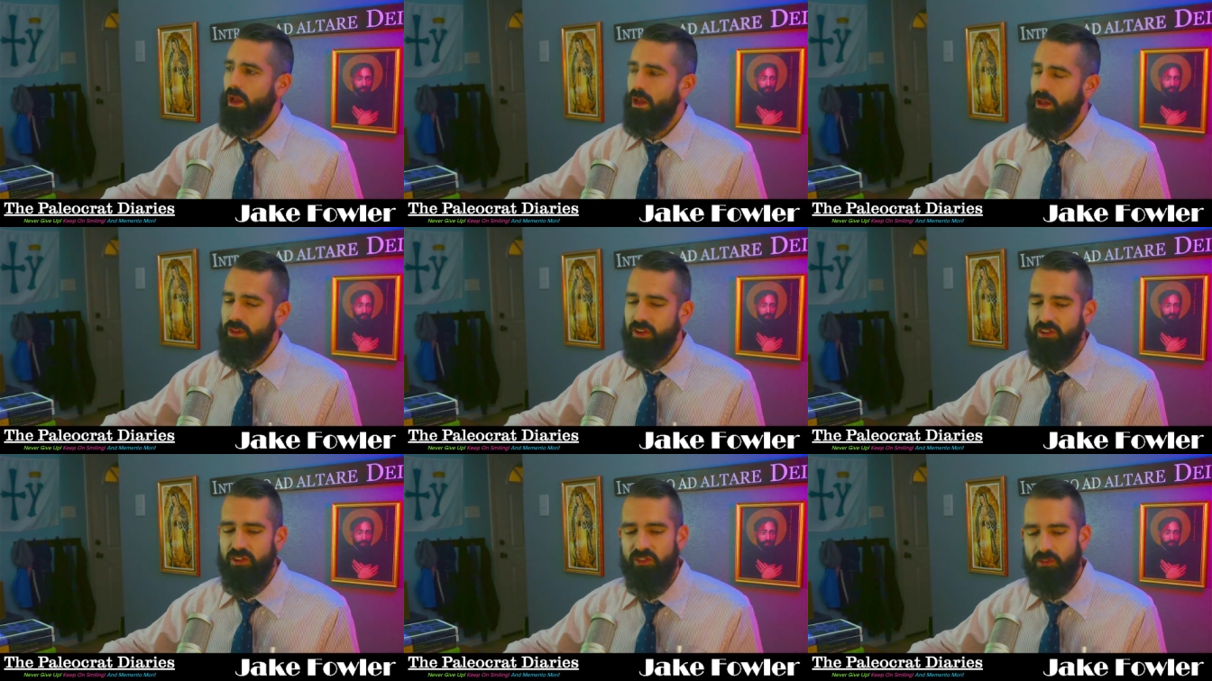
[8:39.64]
This
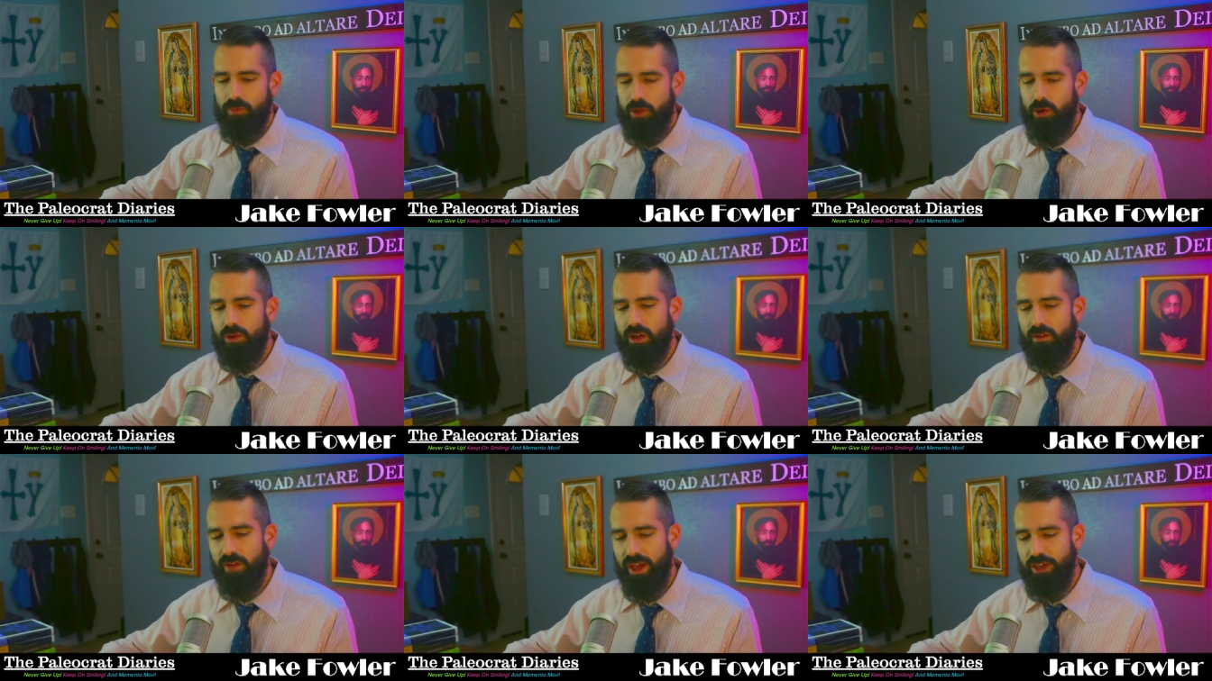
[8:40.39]
dispute
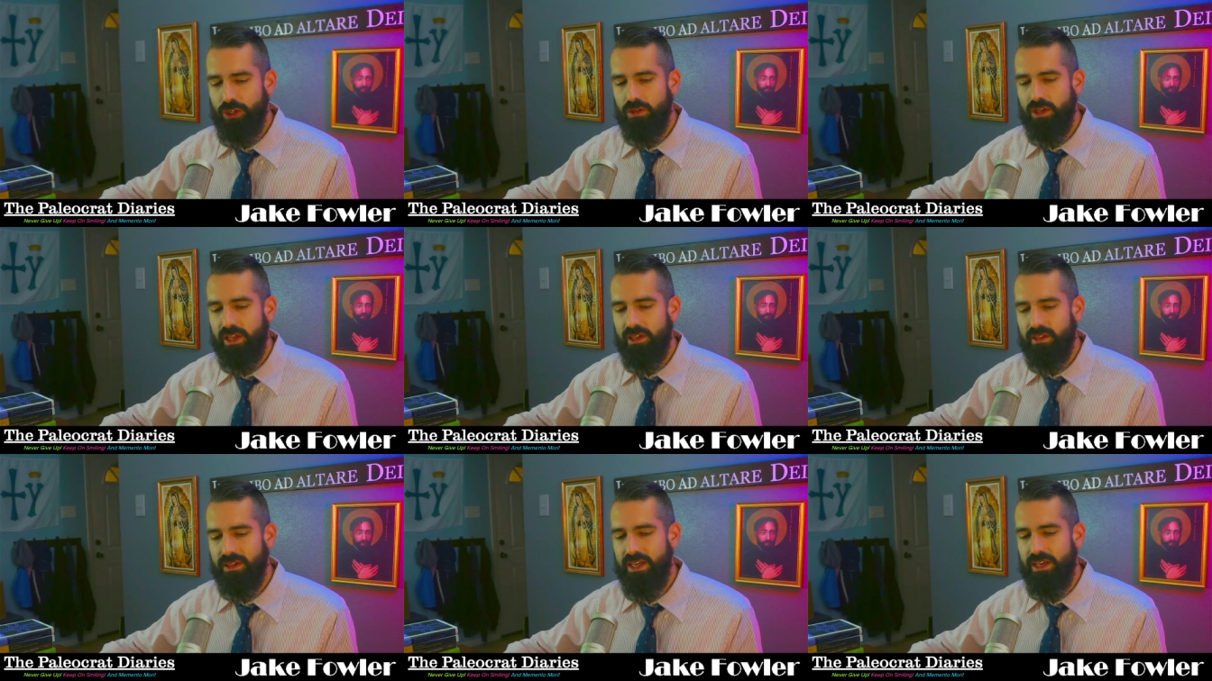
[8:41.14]
eventually
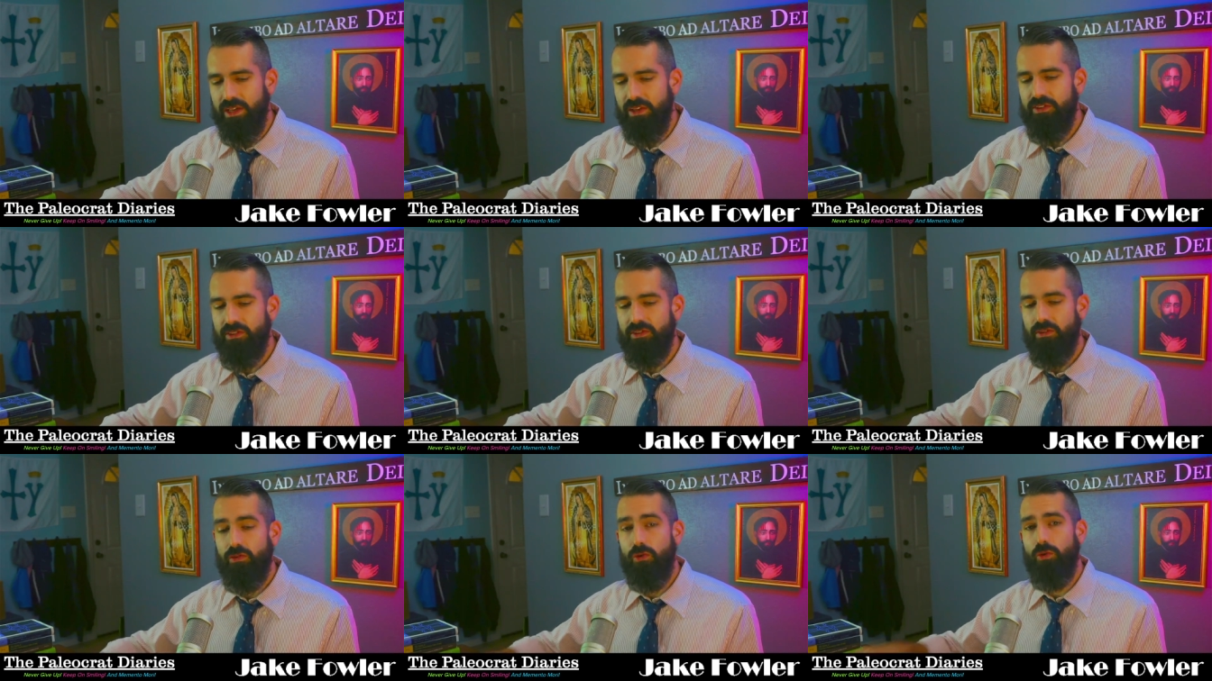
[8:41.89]
leads
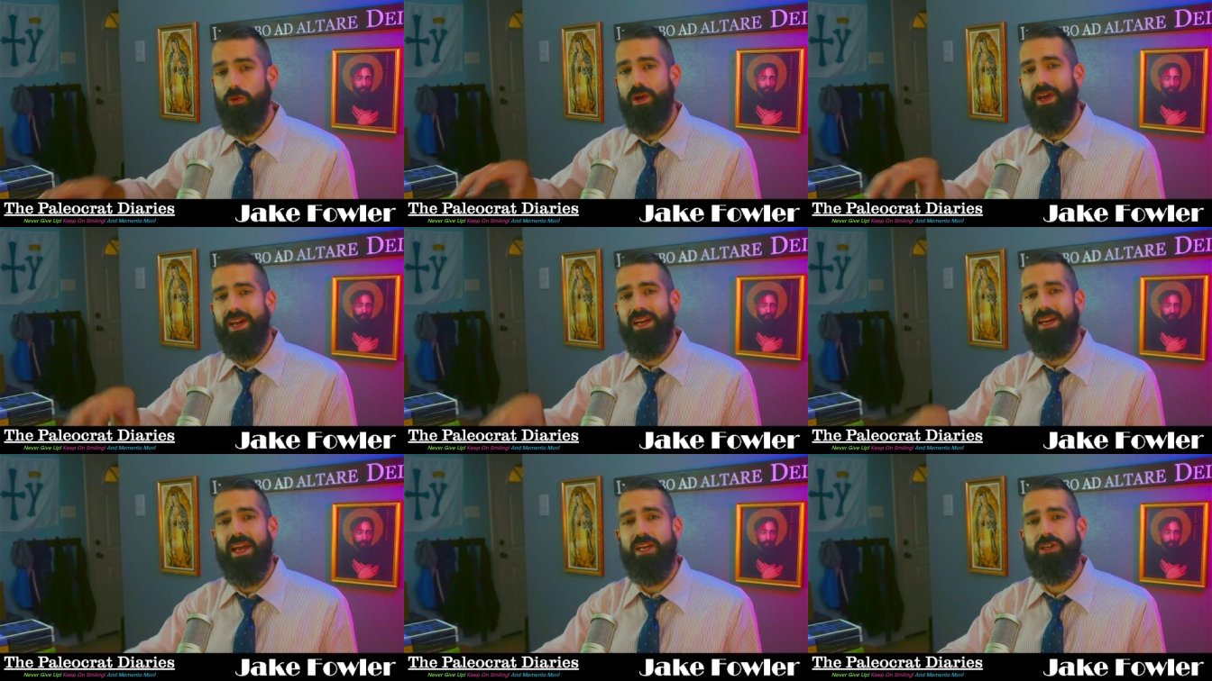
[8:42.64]
to
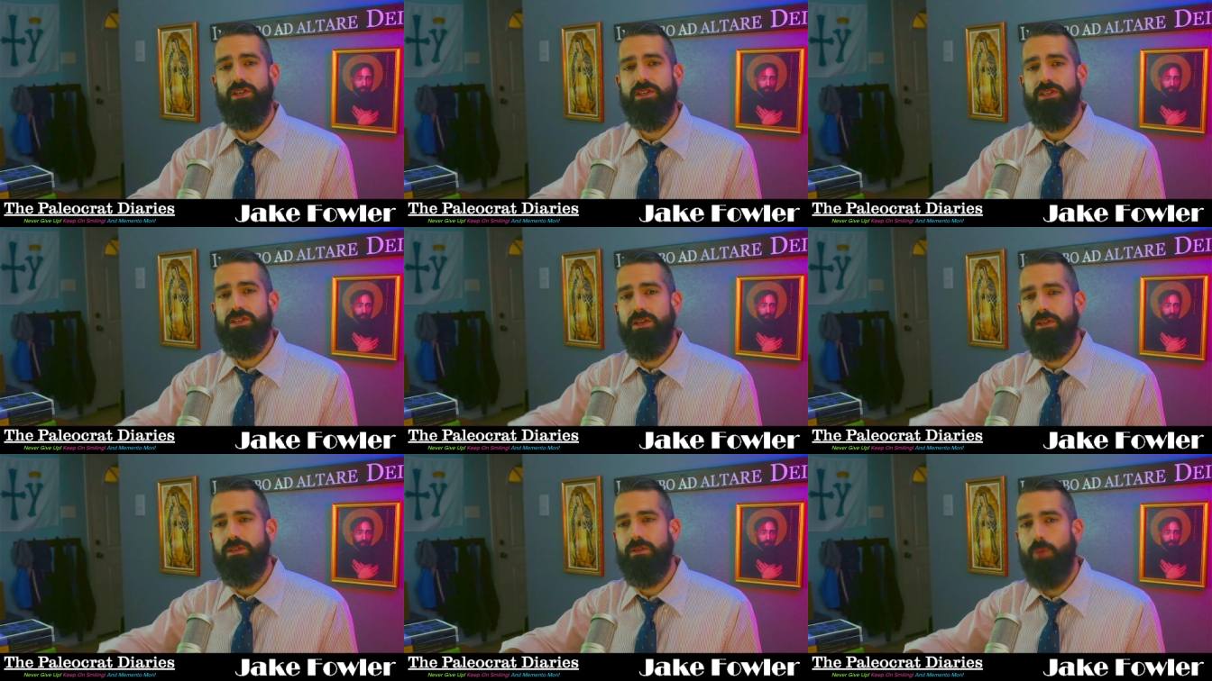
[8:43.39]
Ignatius
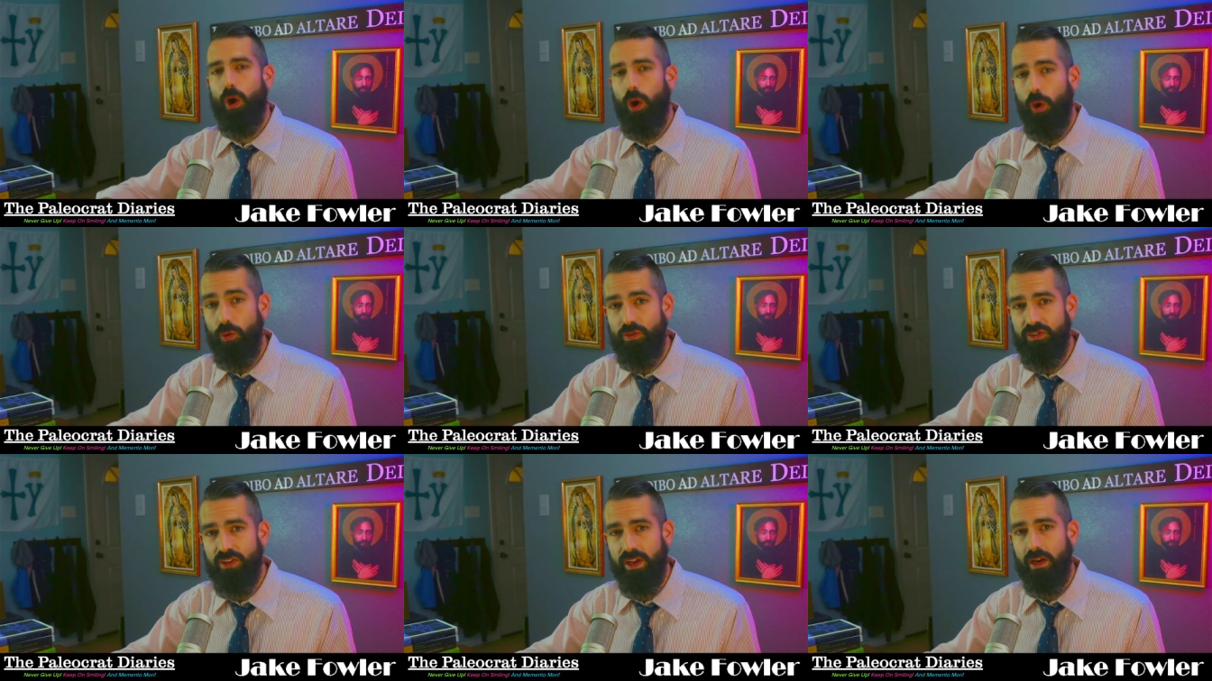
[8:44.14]

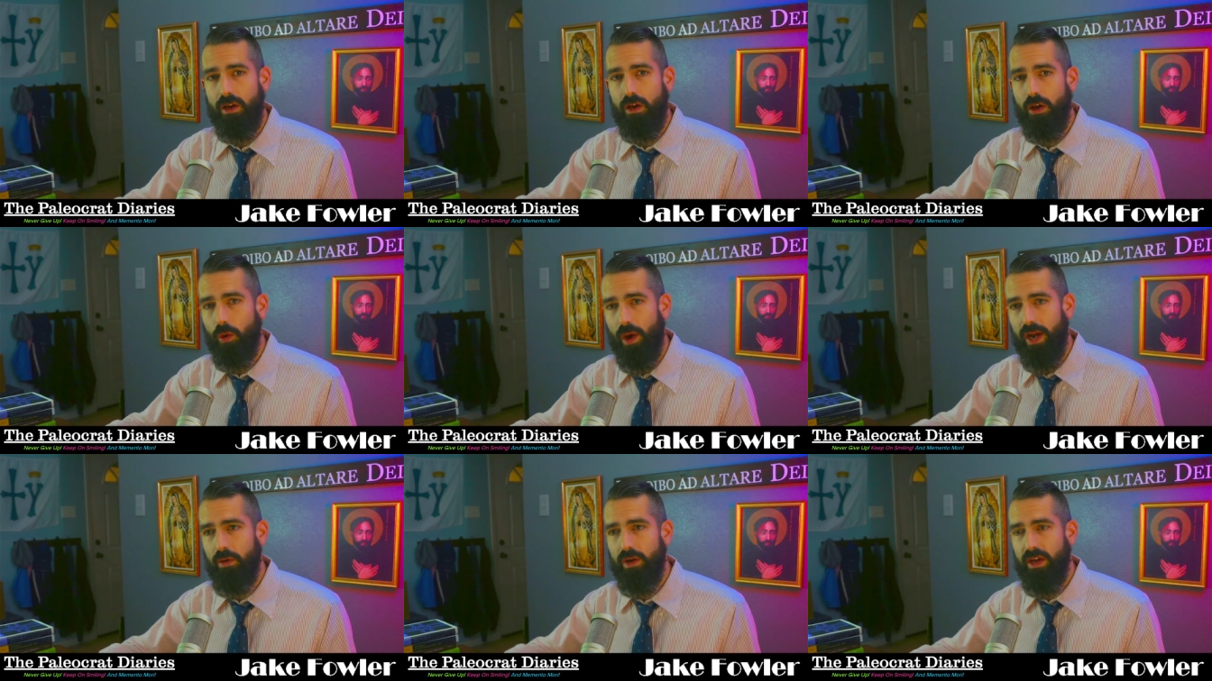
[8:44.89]
deposing
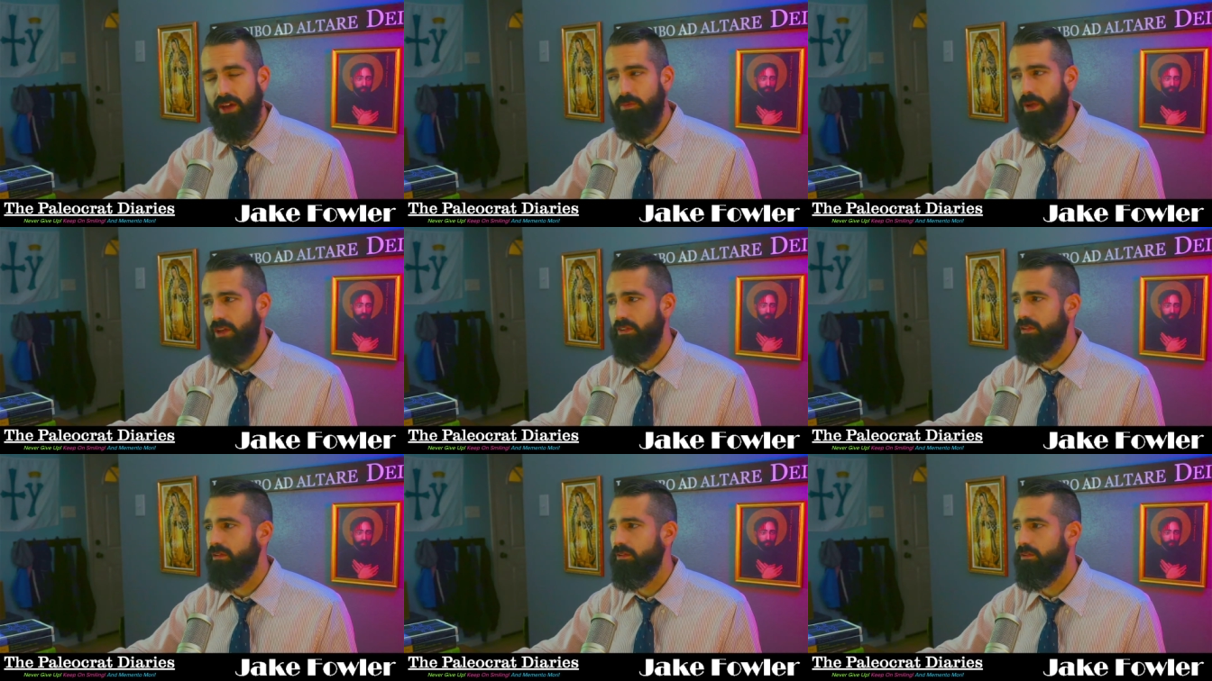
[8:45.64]
Gregory
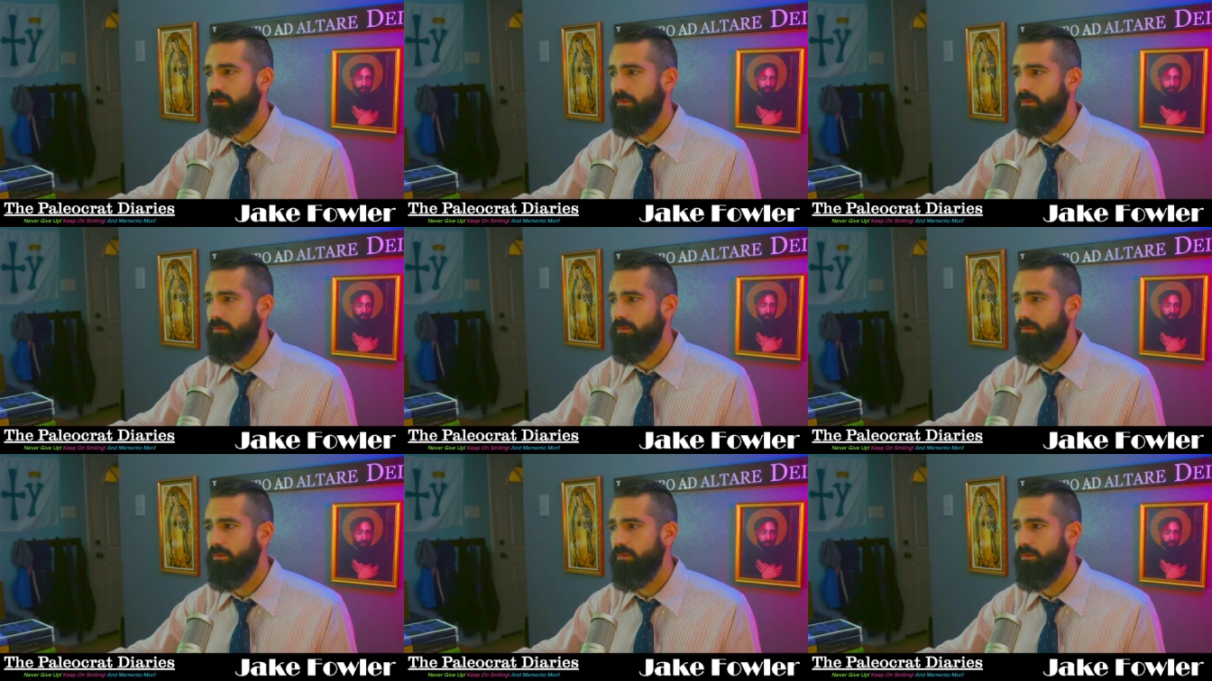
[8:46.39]
Asbestos.